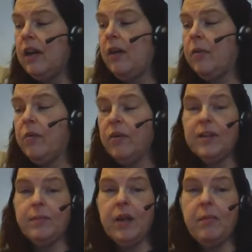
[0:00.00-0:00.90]
And we won't
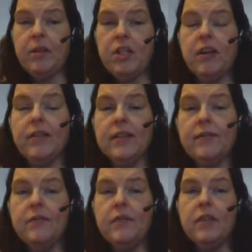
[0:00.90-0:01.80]
explain much
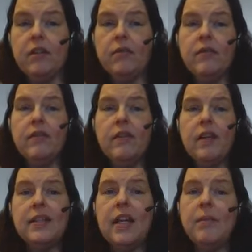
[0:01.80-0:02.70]
else. So
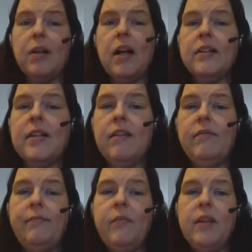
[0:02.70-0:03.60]
a stable octet,
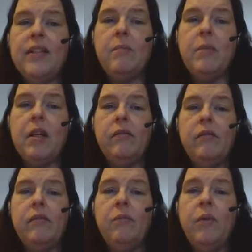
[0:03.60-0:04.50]
what does that mean?
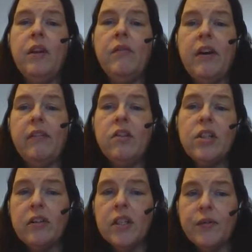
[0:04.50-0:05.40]
When the
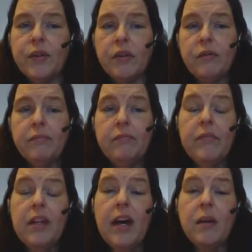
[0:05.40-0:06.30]
valence shell is full,
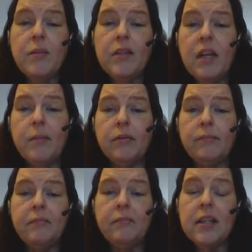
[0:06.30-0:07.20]
the atom is stable.
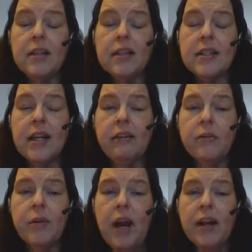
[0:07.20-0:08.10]
It's less
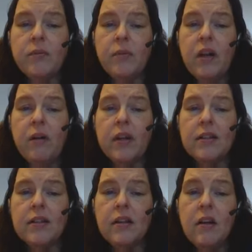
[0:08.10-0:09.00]
likely to react. We know
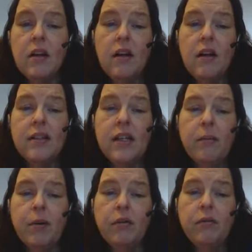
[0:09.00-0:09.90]
this.
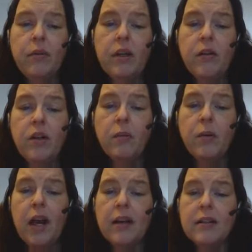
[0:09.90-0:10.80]
Example, we know the
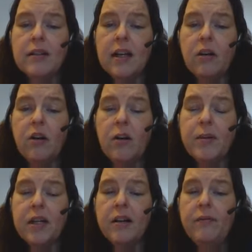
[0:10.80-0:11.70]
noble gases like
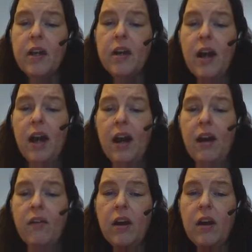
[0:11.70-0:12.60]
krypton
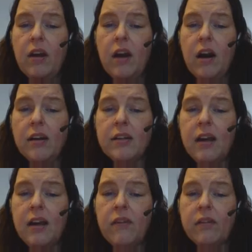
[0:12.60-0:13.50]
have an
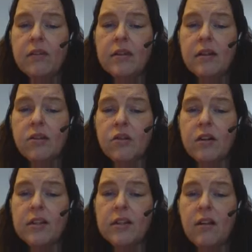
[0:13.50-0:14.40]
octet of valence
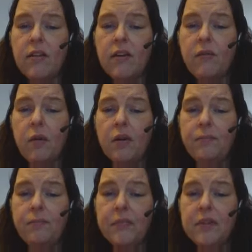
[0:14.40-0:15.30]
electrons and are
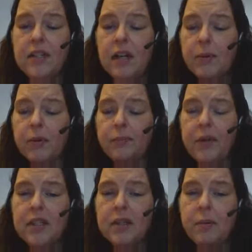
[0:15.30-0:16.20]
therefore stable.
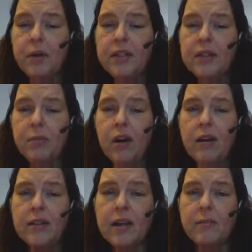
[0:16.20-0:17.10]
It's a pretty simple
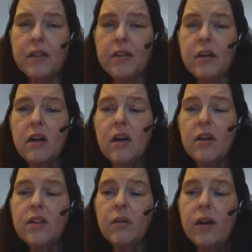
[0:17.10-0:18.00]
concept.
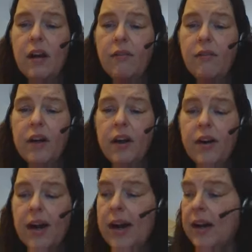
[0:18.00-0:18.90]
So every
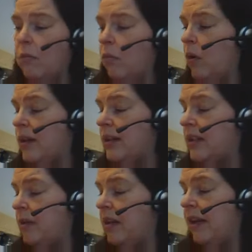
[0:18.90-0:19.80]
other atom wants
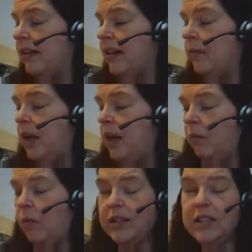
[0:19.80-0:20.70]
to be like them
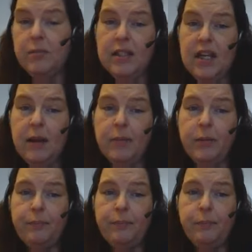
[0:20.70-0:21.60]
and wants to be stable.